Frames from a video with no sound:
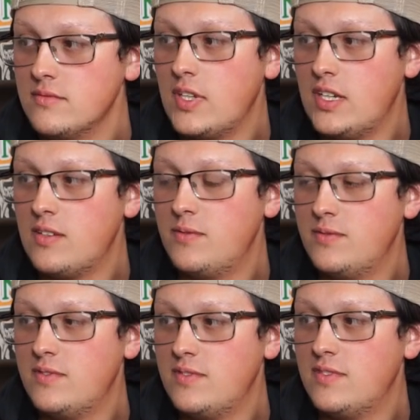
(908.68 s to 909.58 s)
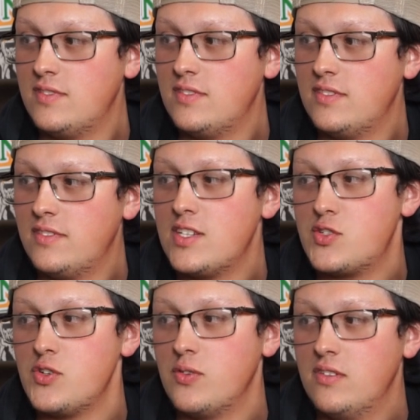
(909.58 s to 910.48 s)
Yeah, that's
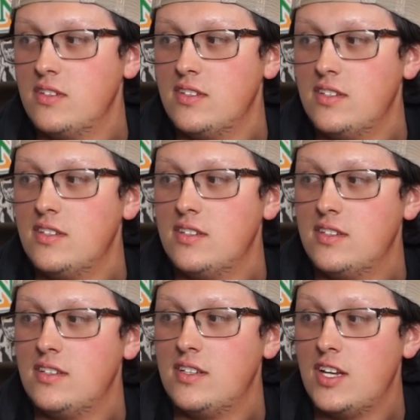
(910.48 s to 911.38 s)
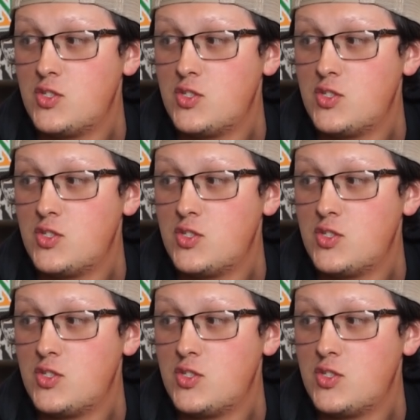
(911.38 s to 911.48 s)
true. You know?